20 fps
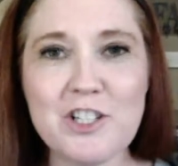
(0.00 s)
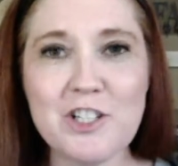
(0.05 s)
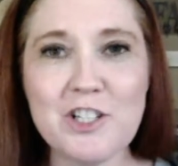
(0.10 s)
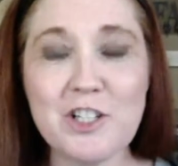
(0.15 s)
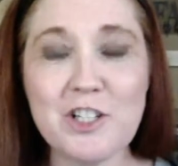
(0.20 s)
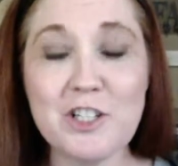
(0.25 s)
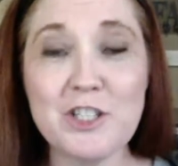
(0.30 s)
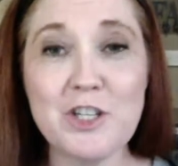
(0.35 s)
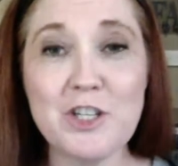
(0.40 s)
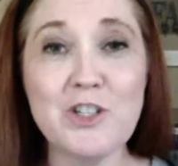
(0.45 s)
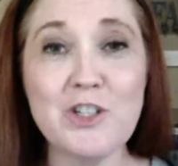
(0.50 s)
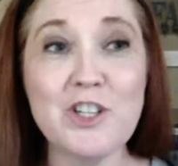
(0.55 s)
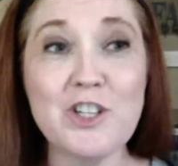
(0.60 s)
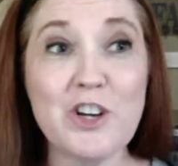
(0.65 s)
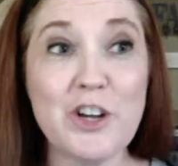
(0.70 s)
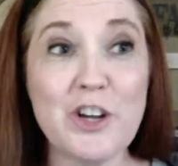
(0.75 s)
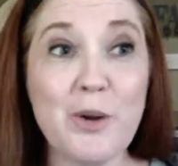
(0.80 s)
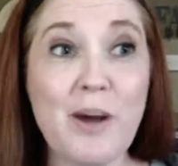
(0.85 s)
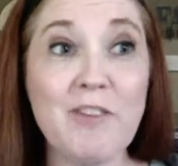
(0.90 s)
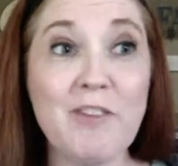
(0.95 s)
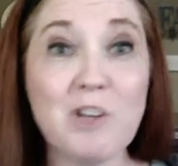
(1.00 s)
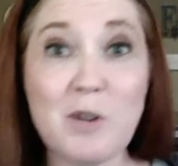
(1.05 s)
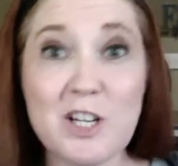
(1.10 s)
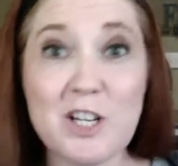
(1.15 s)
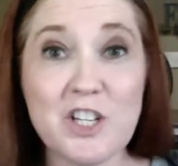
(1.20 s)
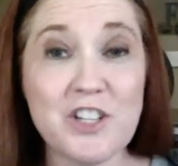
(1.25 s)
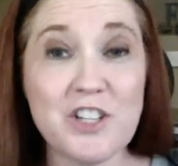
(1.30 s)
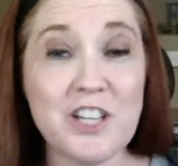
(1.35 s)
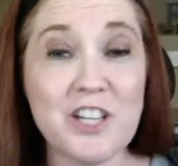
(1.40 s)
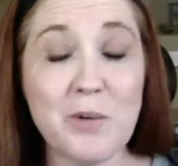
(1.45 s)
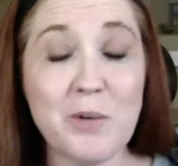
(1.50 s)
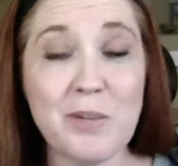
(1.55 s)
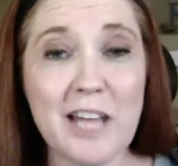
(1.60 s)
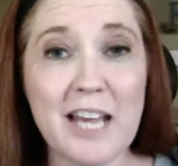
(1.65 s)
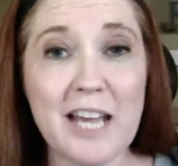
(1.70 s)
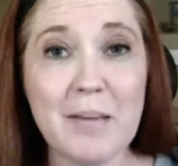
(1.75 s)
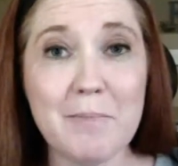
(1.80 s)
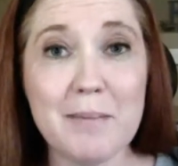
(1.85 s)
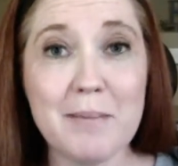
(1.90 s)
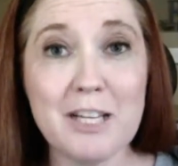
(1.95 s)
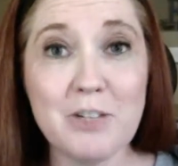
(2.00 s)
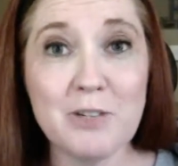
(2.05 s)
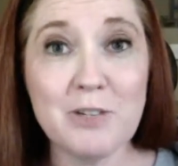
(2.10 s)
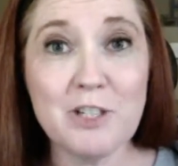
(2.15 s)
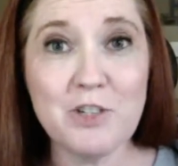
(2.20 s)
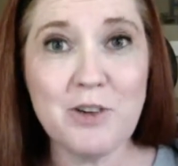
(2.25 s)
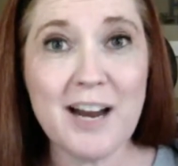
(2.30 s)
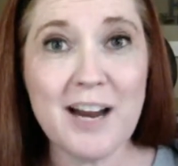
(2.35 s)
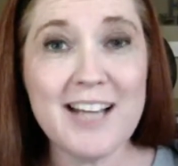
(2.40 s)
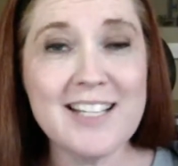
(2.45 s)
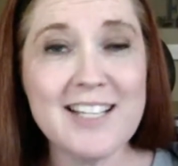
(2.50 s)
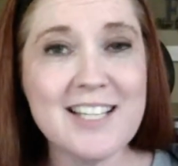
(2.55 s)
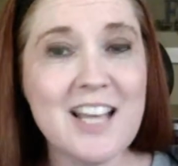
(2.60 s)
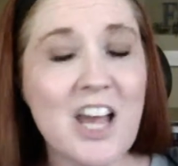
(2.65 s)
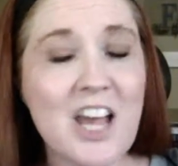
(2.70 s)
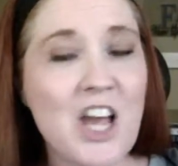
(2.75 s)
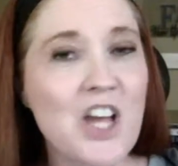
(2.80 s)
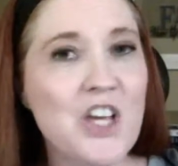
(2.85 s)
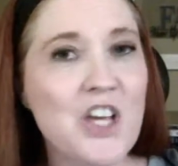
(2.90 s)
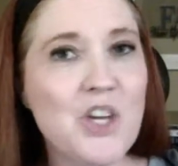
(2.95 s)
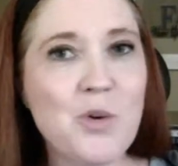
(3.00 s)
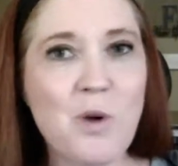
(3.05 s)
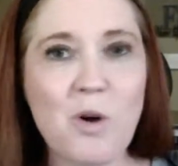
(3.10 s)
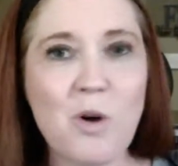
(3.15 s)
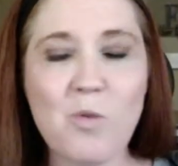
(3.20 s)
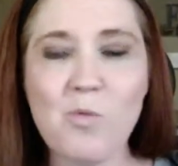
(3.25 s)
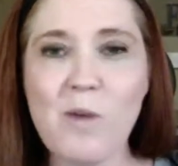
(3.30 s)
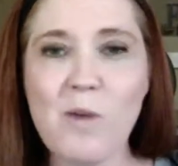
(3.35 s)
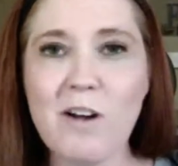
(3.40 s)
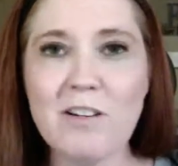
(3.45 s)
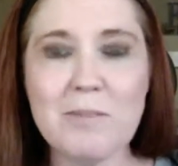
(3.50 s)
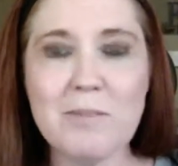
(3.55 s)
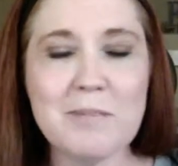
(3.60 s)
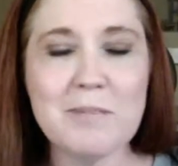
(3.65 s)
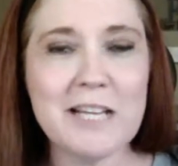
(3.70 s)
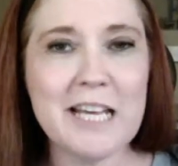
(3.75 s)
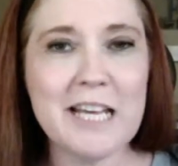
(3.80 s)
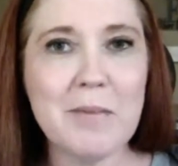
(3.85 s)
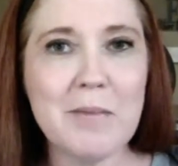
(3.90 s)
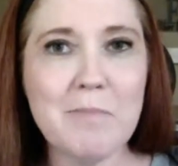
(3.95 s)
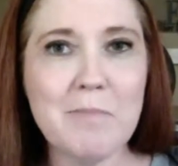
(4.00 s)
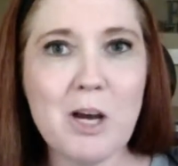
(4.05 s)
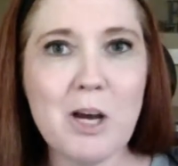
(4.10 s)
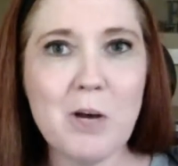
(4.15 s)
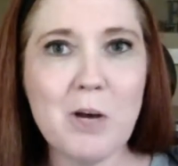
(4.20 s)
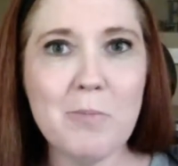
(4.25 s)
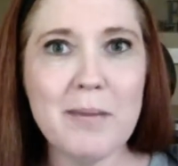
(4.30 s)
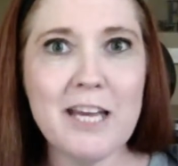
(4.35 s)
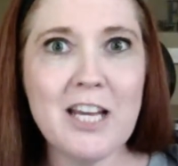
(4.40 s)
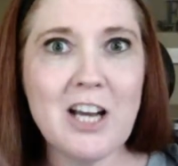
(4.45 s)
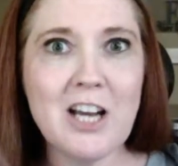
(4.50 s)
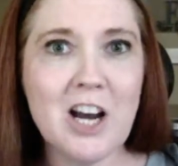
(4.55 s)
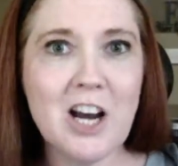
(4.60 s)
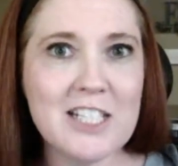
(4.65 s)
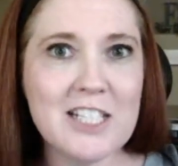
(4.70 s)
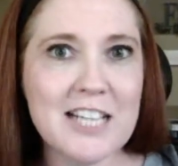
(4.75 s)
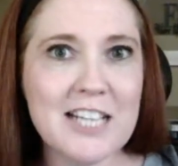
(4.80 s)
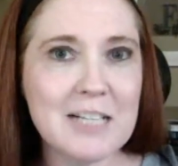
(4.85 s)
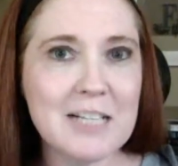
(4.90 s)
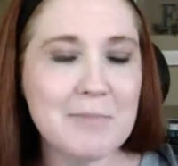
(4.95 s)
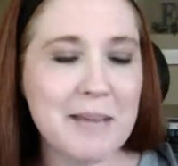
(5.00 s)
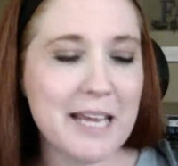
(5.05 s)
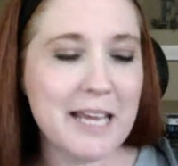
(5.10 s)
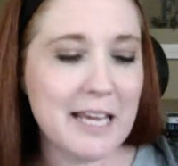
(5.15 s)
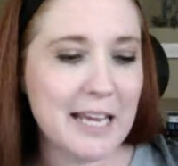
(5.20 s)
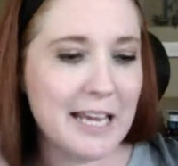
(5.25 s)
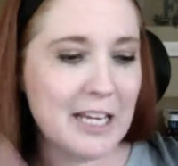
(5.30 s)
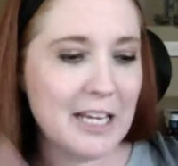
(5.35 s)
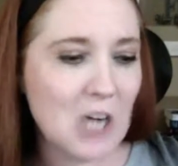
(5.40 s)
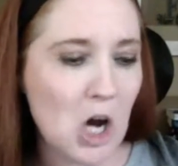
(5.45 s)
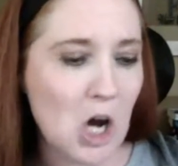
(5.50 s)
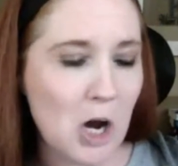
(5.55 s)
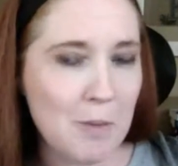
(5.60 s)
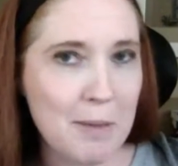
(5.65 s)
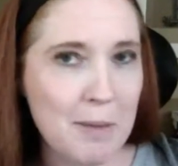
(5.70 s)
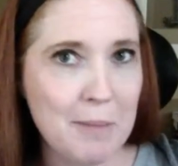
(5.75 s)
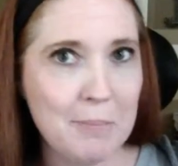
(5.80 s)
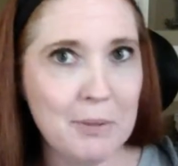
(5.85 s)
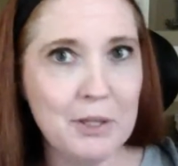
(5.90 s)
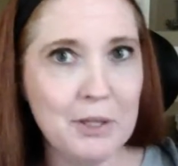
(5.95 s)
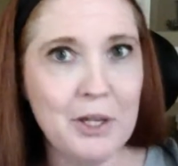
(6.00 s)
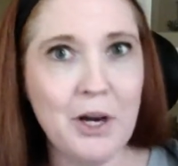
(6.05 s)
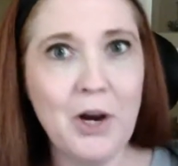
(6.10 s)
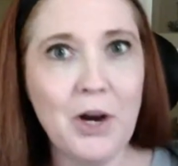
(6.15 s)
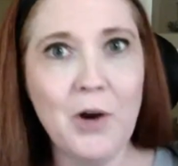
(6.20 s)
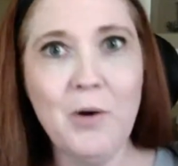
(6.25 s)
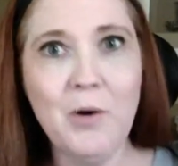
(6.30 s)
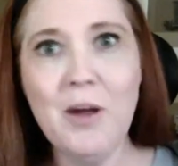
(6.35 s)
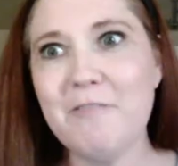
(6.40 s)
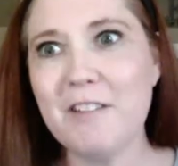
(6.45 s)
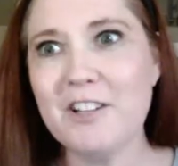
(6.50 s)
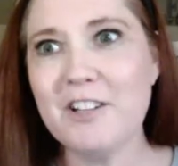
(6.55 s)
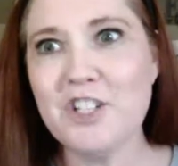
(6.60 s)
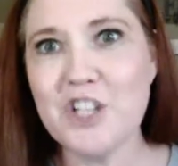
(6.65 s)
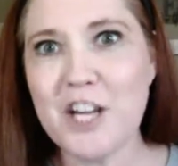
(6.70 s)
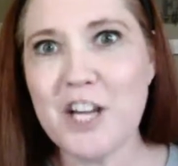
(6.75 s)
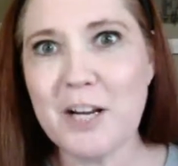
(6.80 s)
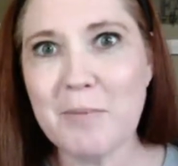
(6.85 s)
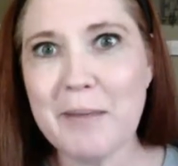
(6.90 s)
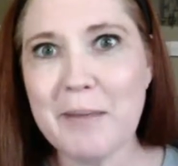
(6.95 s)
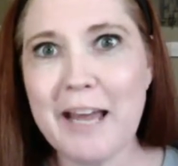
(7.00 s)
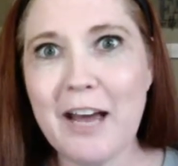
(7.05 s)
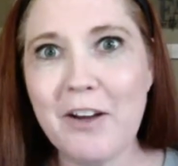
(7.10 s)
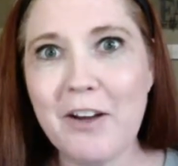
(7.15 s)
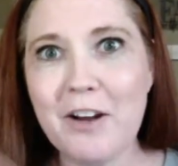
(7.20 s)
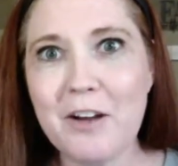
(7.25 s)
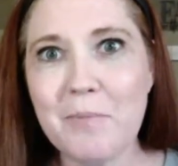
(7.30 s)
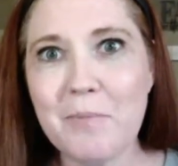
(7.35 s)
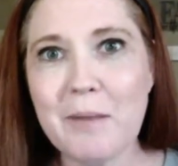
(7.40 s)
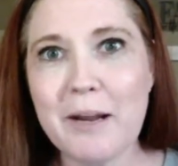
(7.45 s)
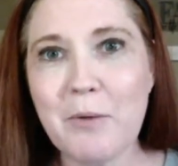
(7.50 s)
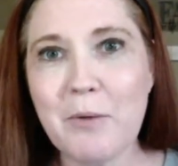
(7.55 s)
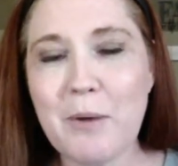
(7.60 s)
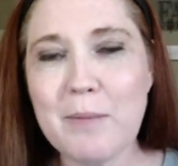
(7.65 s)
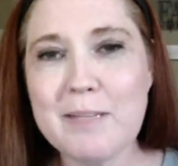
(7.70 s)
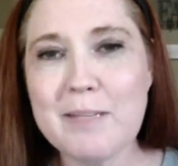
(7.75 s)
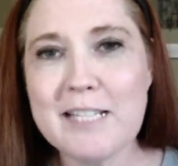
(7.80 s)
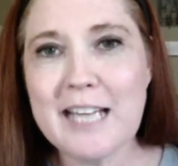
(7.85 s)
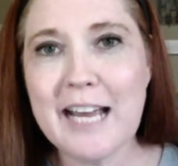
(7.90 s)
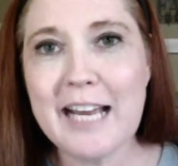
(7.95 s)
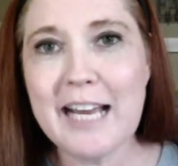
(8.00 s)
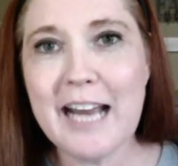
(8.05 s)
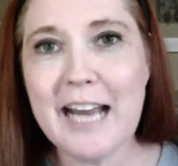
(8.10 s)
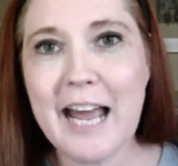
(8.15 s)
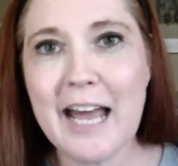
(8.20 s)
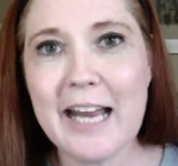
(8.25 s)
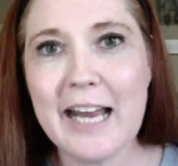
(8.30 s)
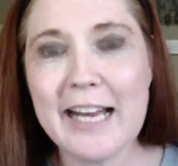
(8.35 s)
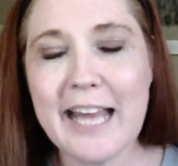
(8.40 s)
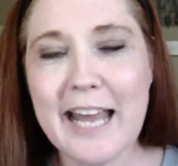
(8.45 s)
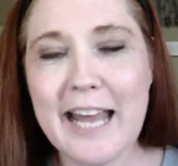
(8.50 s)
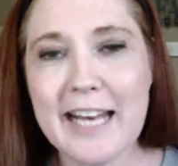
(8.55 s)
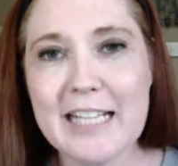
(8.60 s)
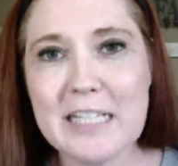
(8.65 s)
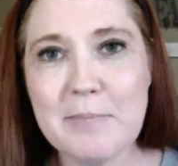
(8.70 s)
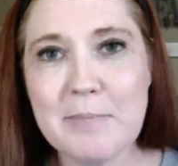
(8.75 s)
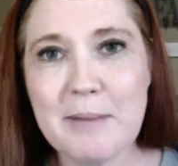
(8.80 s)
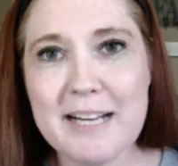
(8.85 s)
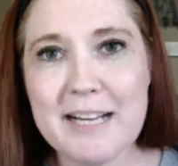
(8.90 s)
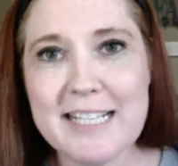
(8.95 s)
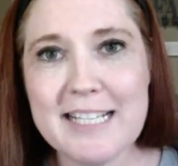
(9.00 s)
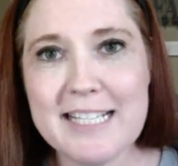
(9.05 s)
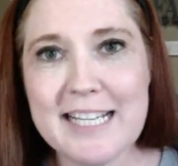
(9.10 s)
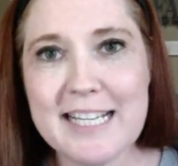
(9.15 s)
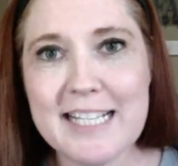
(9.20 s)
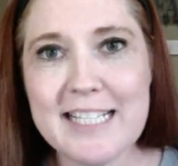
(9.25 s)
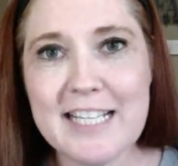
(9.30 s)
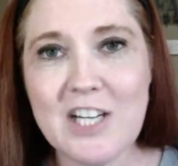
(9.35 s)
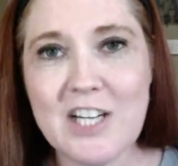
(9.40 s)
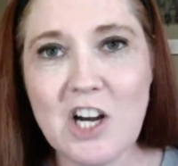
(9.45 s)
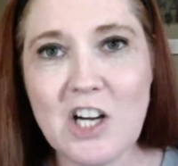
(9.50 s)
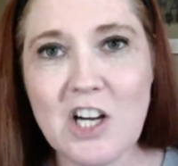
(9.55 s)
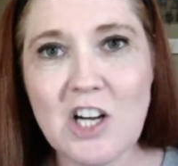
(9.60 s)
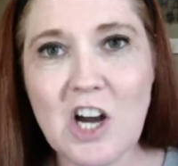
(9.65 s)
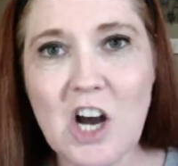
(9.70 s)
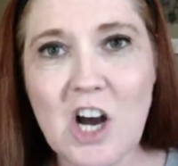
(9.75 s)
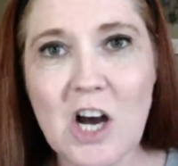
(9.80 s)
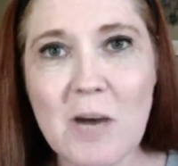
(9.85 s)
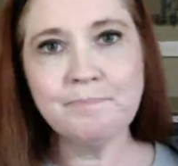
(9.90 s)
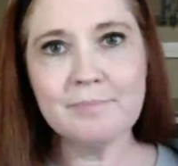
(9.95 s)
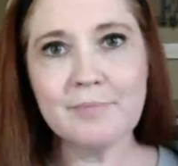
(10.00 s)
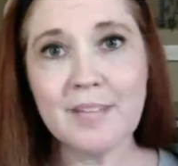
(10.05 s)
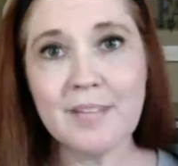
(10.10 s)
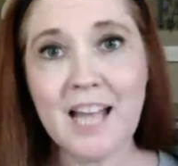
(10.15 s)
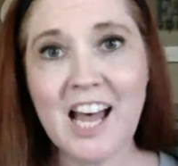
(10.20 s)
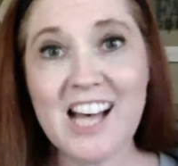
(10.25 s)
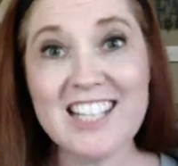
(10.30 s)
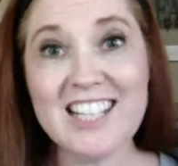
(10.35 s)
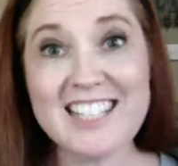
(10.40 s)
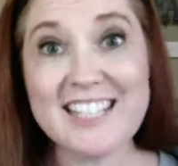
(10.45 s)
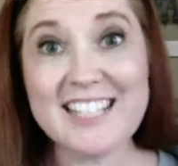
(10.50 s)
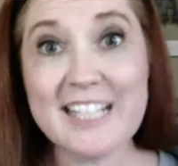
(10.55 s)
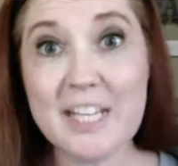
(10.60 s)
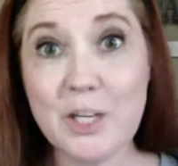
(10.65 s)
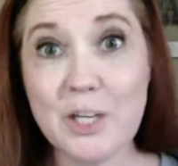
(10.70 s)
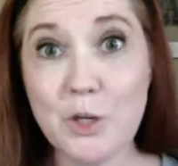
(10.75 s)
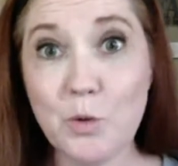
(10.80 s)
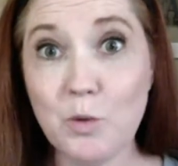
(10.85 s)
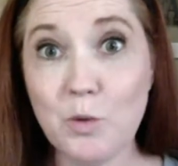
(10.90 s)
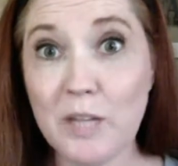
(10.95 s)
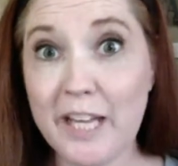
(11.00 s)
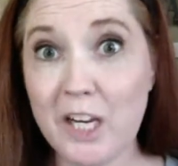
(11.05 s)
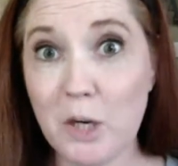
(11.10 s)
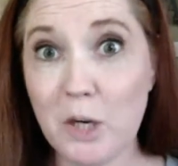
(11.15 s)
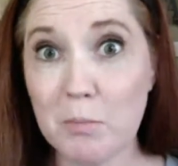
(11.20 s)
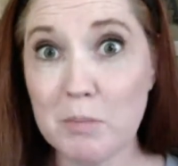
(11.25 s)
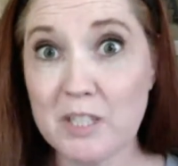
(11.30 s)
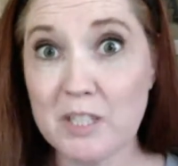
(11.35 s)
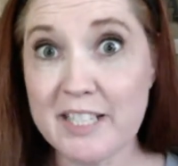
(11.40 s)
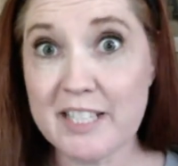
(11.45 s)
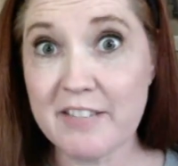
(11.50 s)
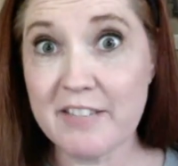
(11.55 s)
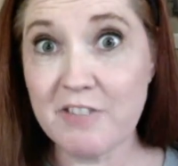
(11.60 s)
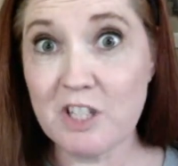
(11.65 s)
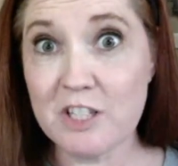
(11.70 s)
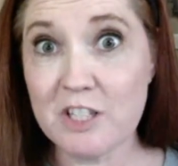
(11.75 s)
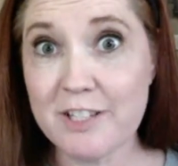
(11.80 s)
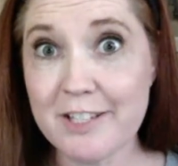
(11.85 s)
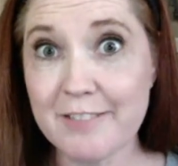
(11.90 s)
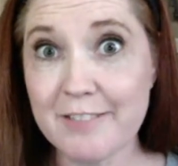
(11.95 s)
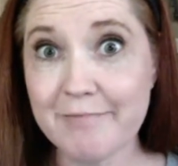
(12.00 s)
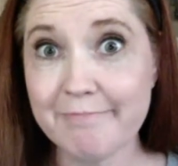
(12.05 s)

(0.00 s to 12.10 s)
or concerns, or you have a question that you would like me to address, you are welcome to email me, contact me, comment below. Check me out on my website at editsbystacy.com. I'll see you later, book sniffers.